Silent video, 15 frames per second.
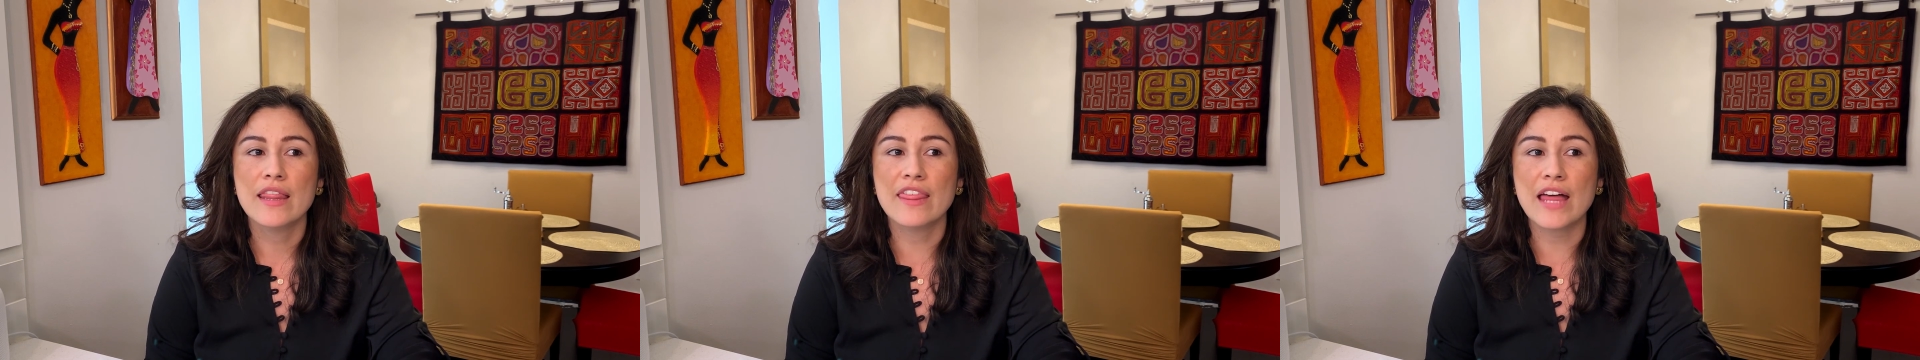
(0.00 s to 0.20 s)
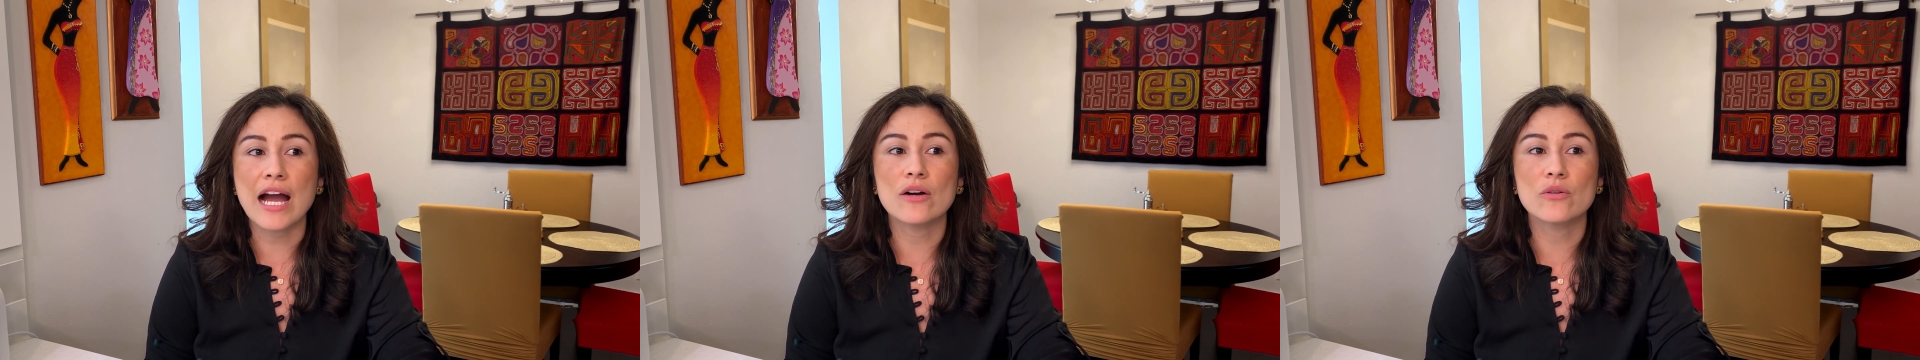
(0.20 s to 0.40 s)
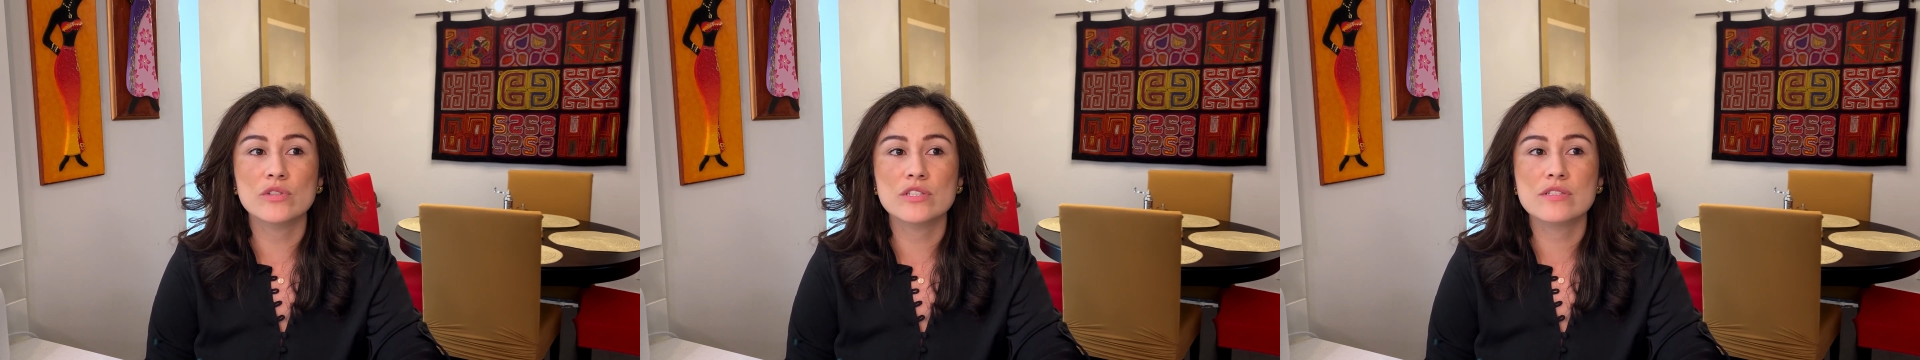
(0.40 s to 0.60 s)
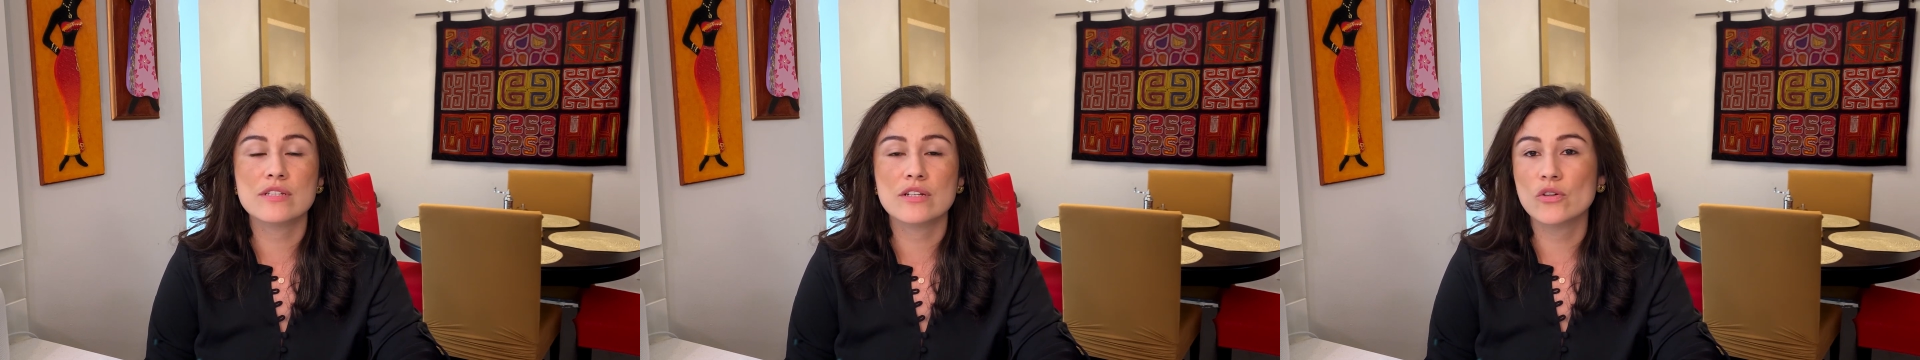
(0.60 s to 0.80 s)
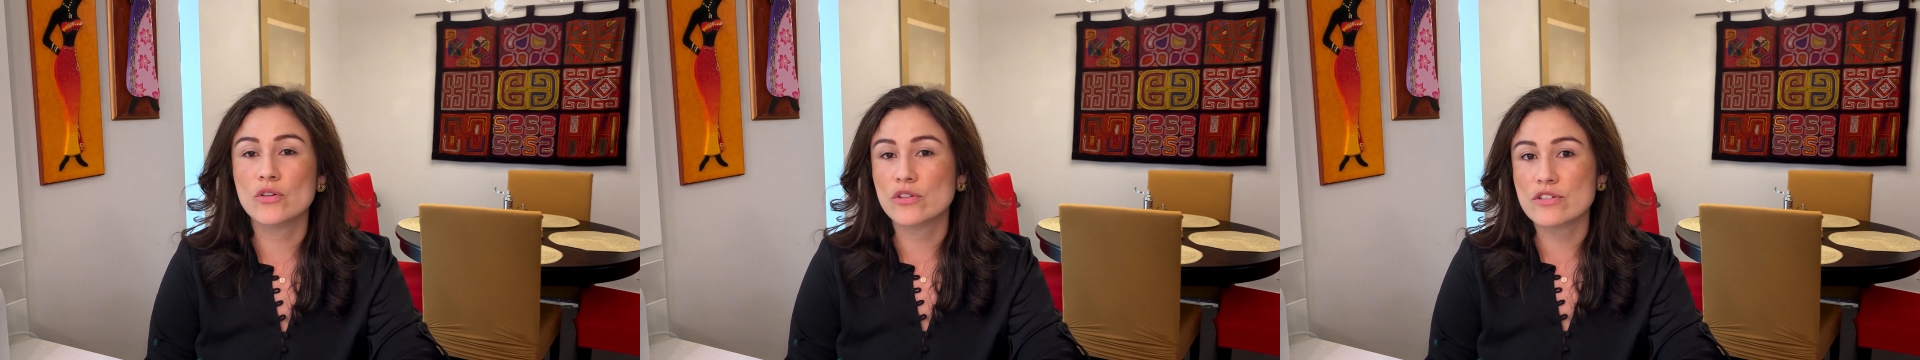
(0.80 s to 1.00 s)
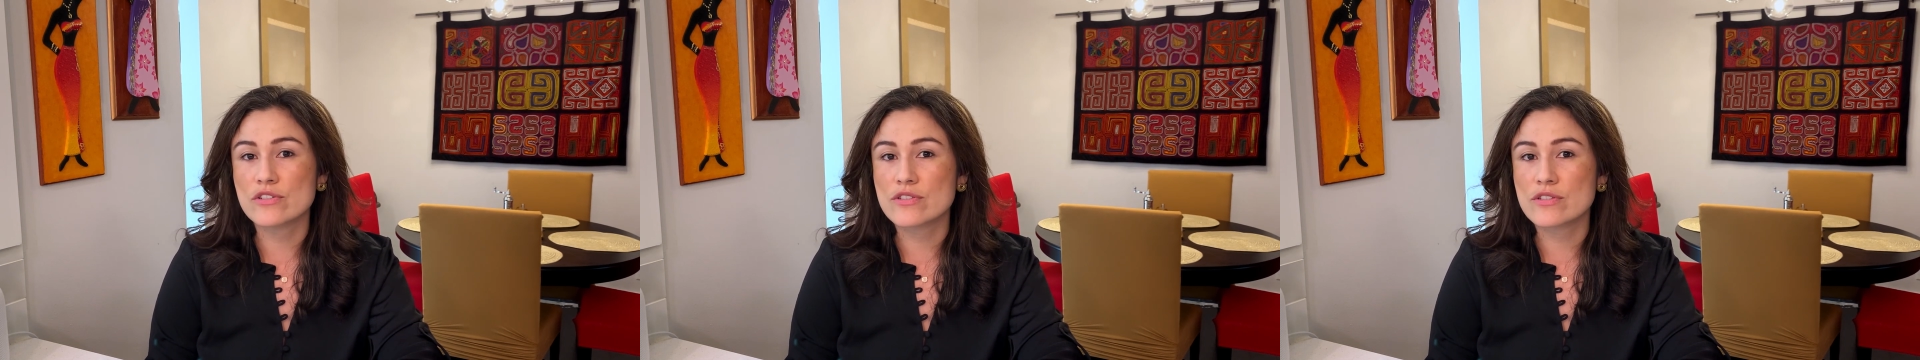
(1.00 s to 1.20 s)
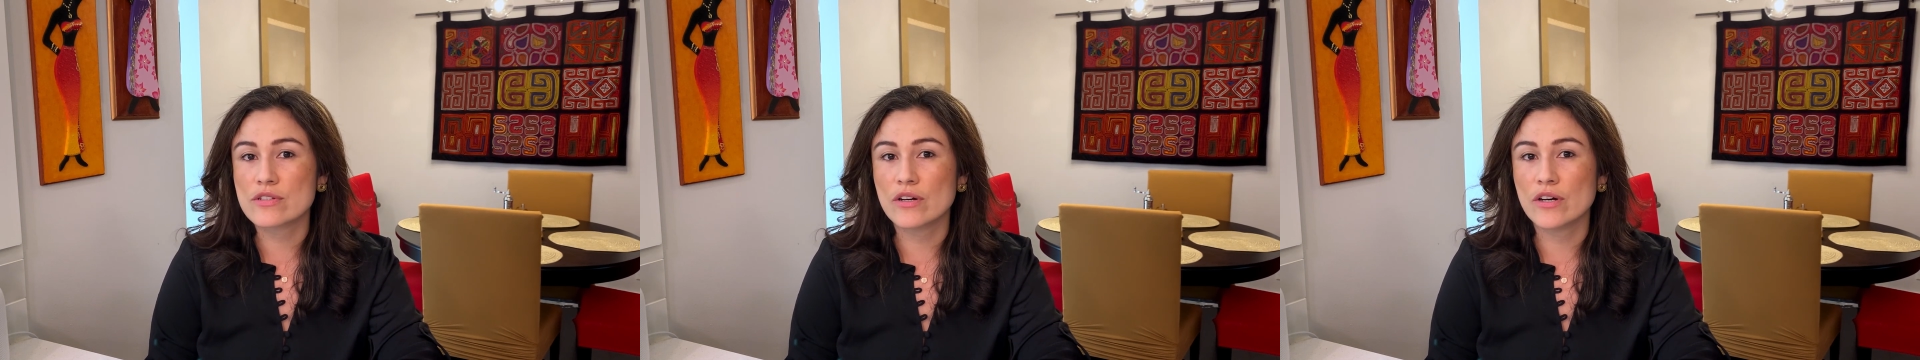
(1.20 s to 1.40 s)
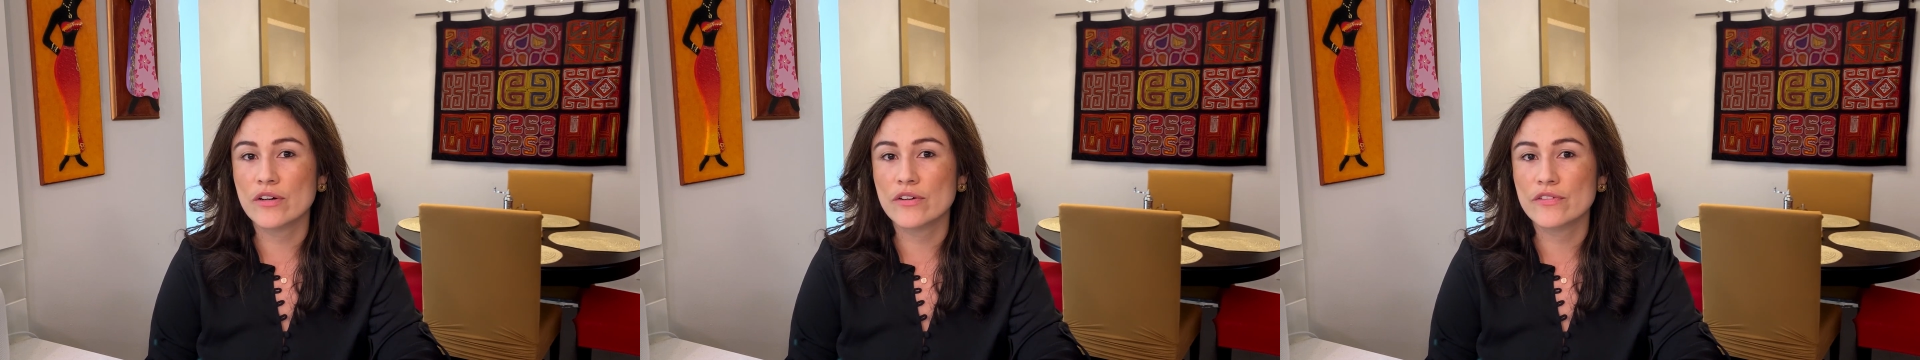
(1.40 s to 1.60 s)
that was the course
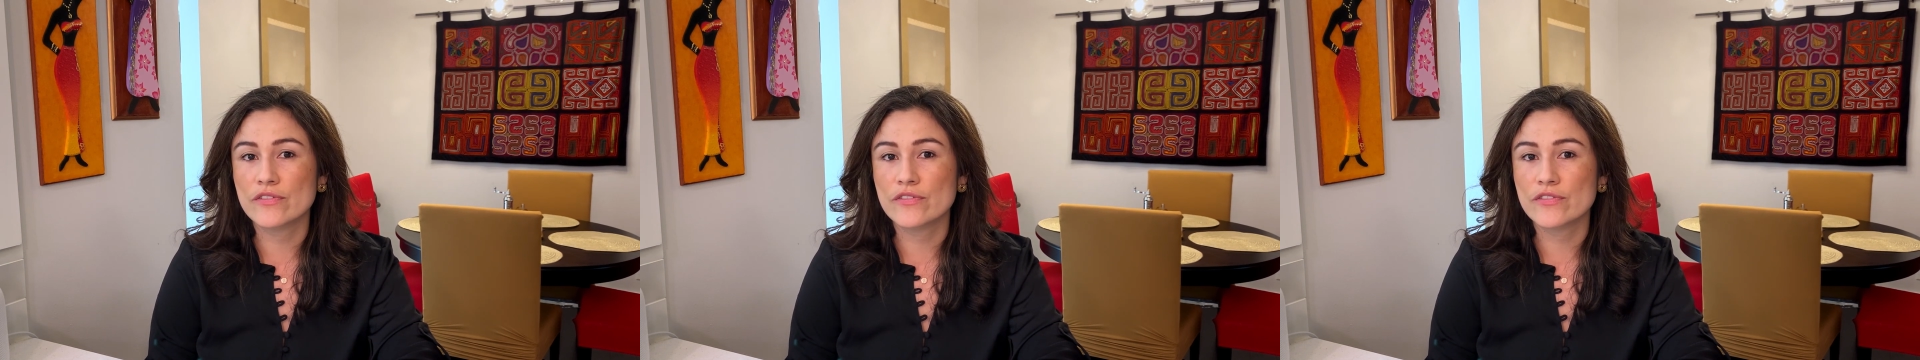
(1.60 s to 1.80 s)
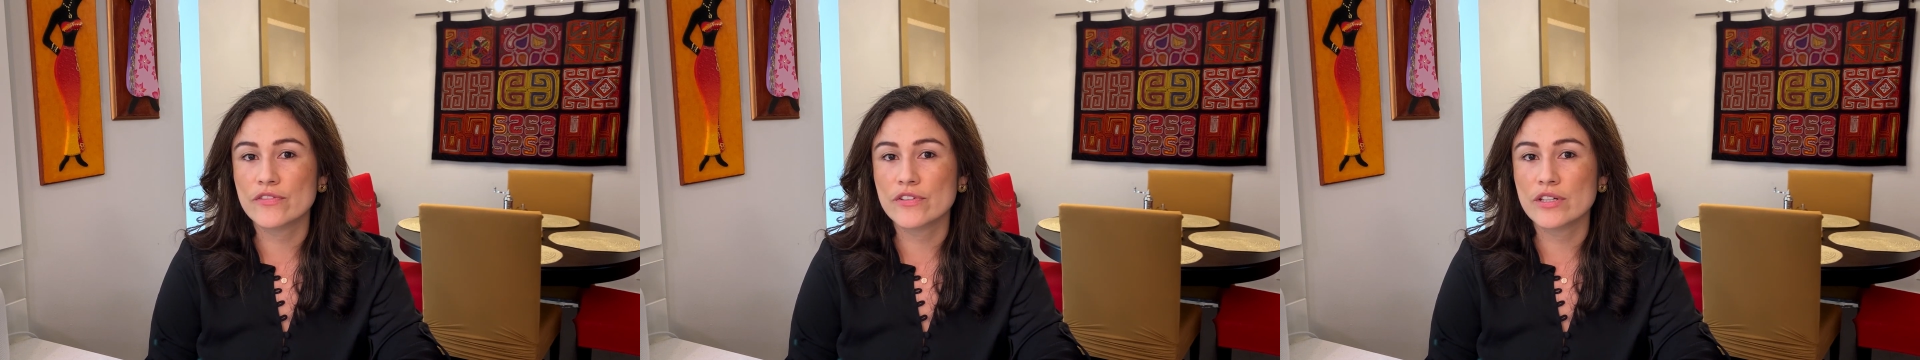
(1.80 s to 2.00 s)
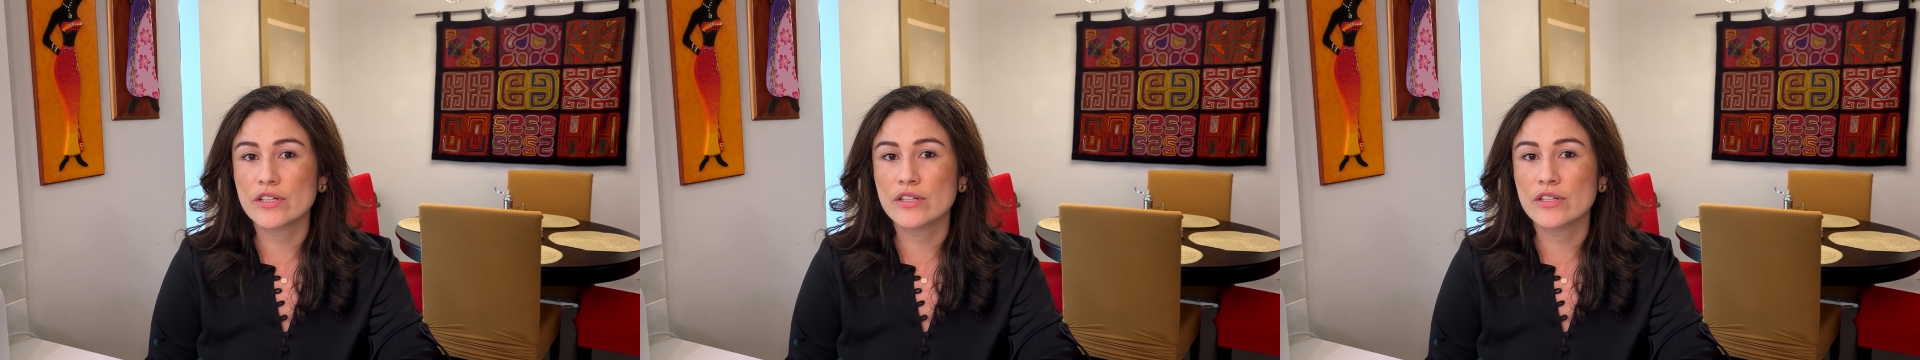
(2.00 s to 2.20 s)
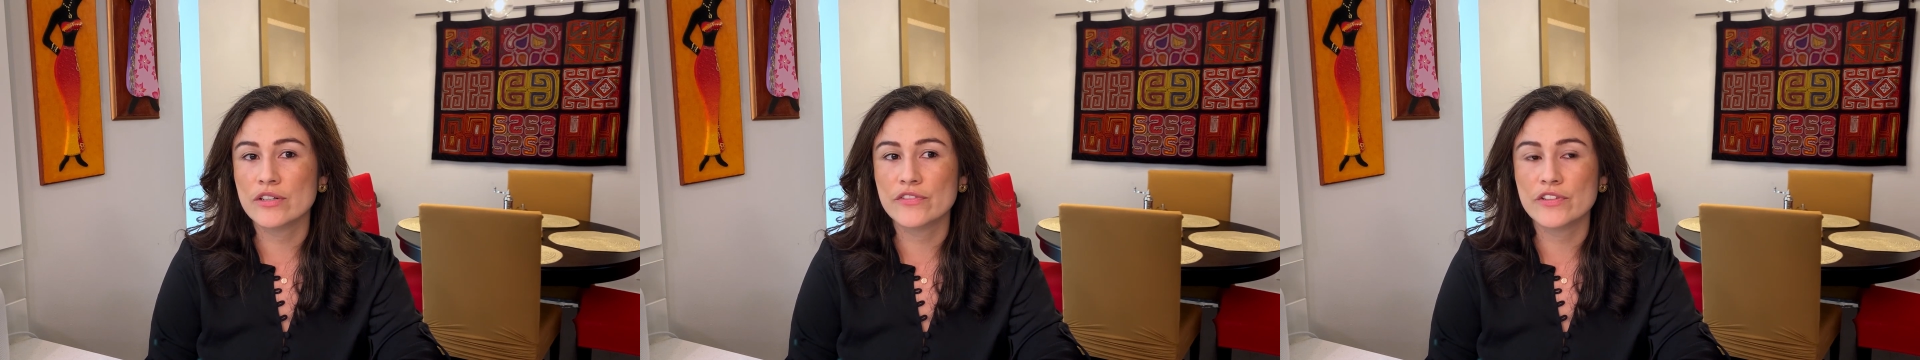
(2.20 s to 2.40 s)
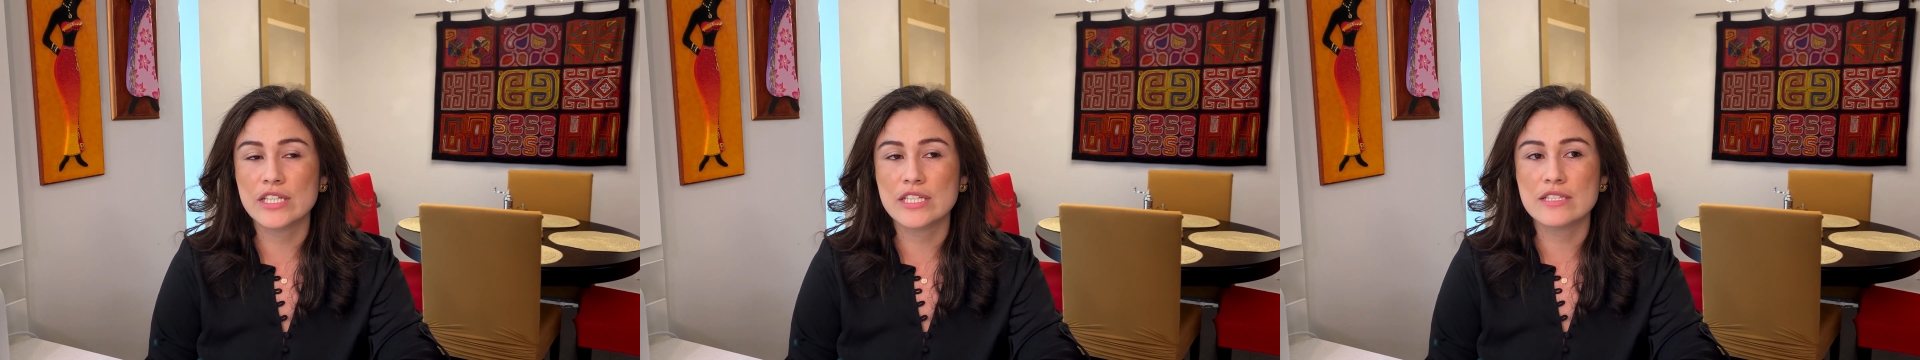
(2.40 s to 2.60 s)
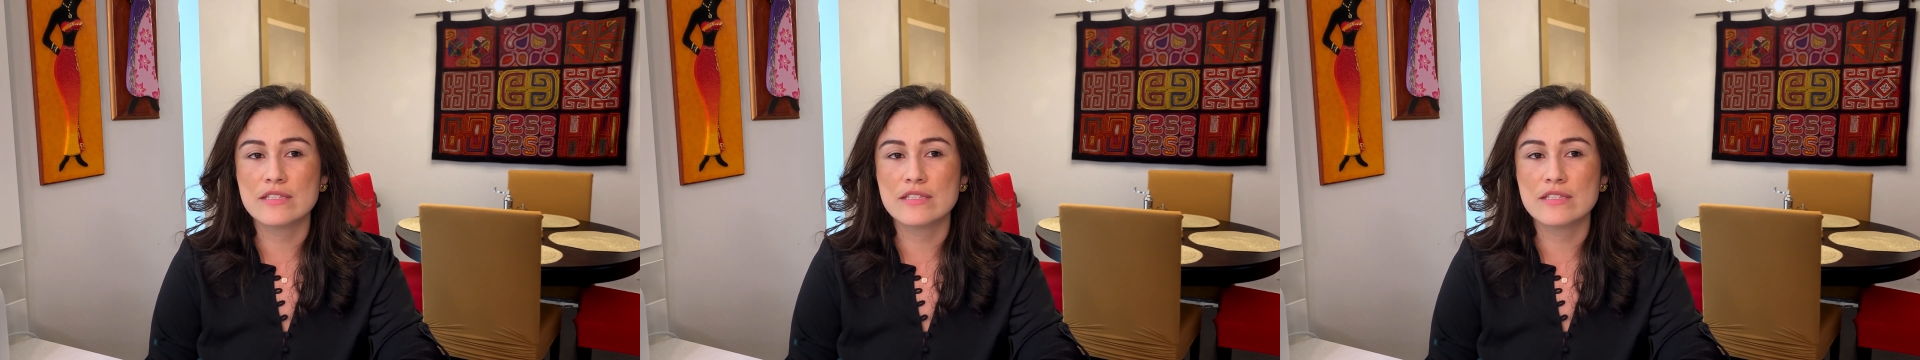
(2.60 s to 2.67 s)
of the